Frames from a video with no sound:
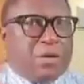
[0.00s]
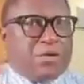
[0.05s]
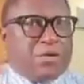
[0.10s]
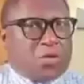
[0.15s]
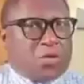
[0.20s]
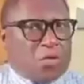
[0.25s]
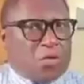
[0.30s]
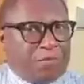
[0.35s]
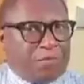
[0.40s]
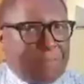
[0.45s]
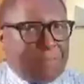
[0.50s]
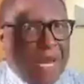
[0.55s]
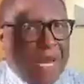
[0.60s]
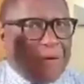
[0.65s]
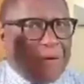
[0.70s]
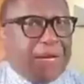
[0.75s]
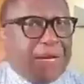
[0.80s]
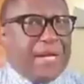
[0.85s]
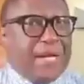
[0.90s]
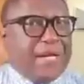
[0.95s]
sort of
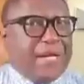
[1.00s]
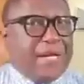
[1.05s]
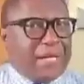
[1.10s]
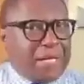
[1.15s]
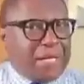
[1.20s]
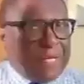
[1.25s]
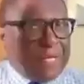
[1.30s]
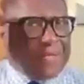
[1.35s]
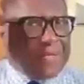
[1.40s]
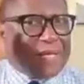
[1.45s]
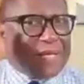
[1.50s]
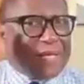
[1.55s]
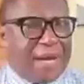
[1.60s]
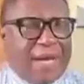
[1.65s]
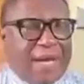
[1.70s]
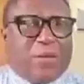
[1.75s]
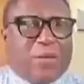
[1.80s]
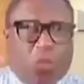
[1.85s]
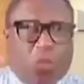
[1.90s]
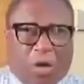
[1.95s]
marinating in his
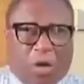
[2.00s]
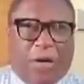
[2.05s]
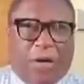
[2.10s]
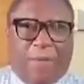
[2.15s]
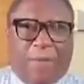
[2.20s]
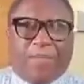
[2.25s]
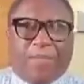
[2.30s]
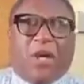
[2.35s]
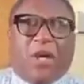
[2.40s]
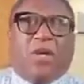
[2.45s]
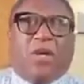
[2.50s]
head were,